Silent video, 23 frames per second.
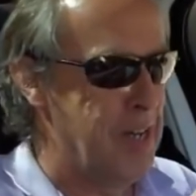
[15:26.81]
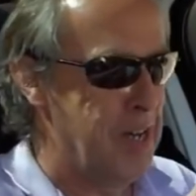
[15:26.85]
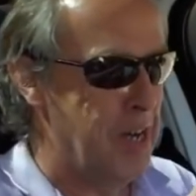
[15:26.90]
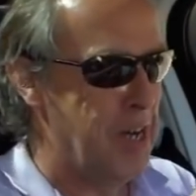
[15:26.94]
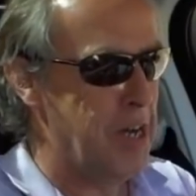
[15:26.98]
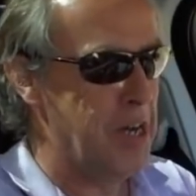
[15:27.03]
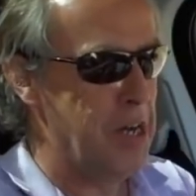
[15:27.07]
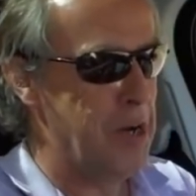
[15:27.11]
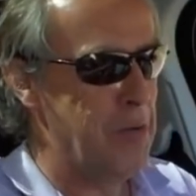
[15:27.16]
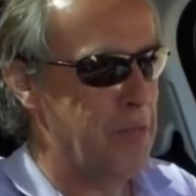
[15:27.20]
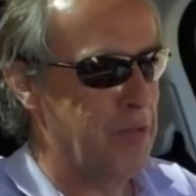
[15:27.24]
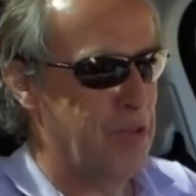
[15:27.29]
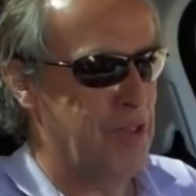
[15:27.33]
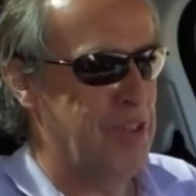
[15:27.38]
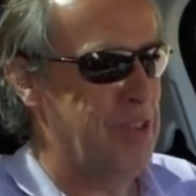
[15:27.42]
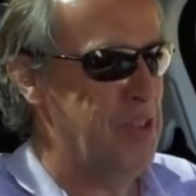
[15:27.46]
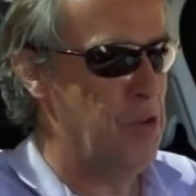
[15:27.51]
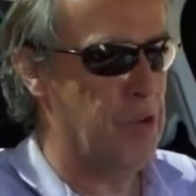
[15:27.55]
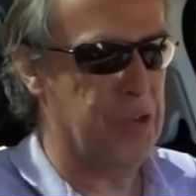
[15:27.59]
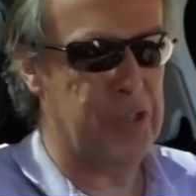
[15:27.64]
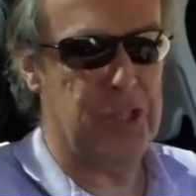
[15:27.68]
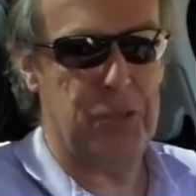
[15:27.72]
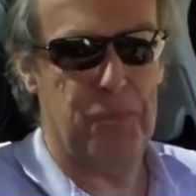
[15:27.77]
because um, it's
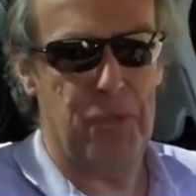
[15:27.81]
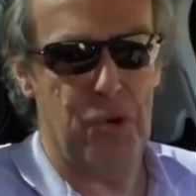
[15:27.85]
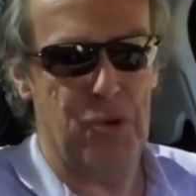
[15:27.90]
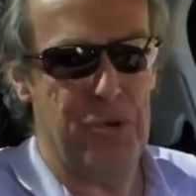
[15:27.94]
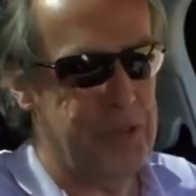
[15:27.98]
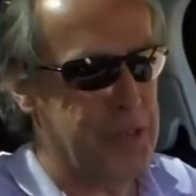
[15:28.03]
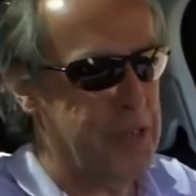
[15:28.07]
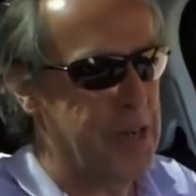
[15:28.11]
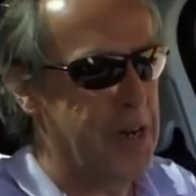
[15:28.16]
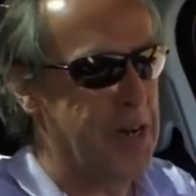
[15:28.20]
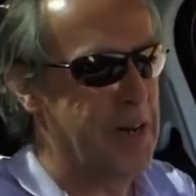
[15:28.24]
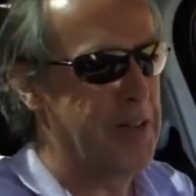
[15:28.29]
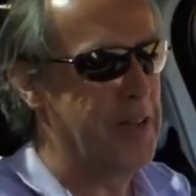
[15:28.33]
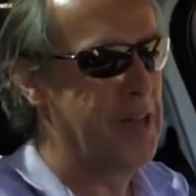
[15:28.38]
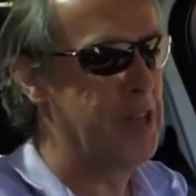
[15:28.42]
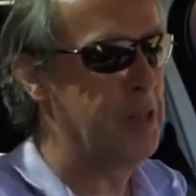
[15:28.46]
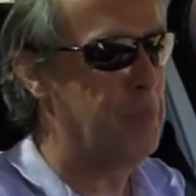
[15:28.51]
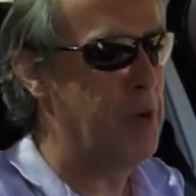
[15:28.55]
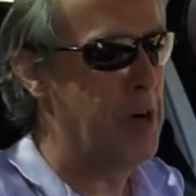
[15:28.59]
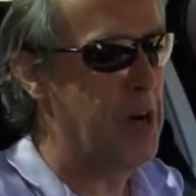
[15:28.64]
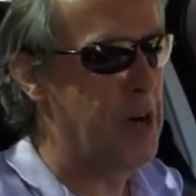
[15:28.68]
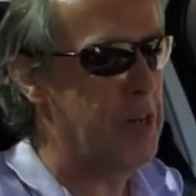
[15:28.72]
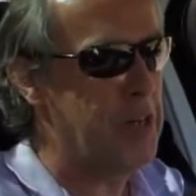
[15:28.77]
not a sports car
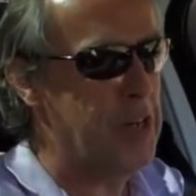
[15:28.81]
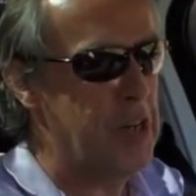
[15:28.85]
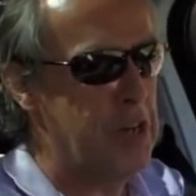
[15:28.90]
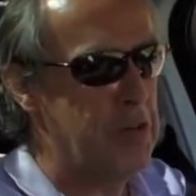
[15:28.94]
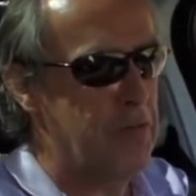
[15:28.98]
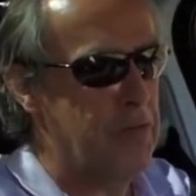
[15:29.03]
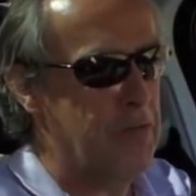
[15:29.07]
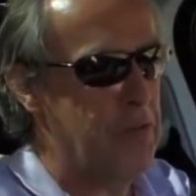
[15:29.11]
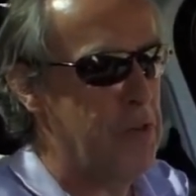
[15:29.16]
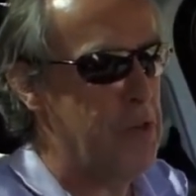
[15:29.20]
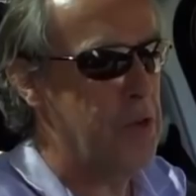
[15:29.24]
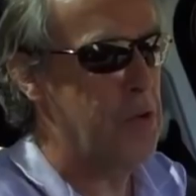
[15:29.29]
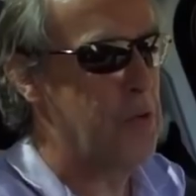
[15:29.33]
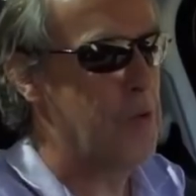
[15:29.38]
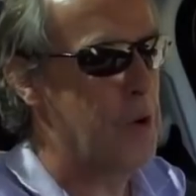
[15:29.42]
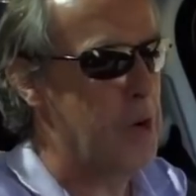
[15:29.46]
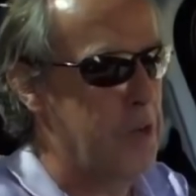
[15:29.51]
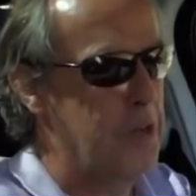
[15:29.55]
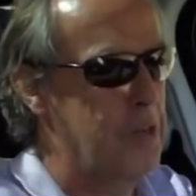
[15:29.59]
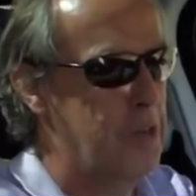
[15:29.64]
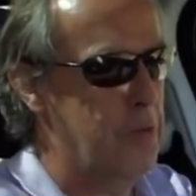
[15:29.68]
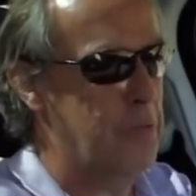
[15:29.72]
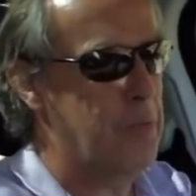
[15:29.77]
this, but I don't feel
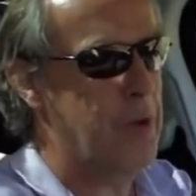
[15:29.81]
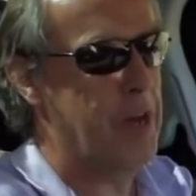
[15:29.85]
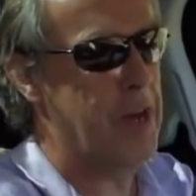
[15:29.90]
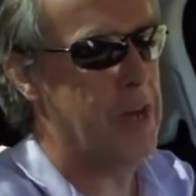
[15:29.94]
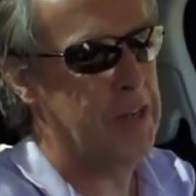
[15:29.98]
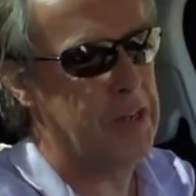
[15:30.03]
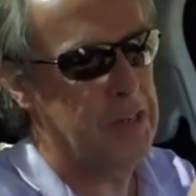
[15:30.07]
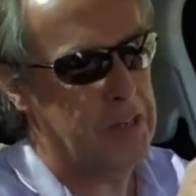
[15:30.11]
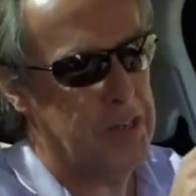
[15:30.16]
underpowered.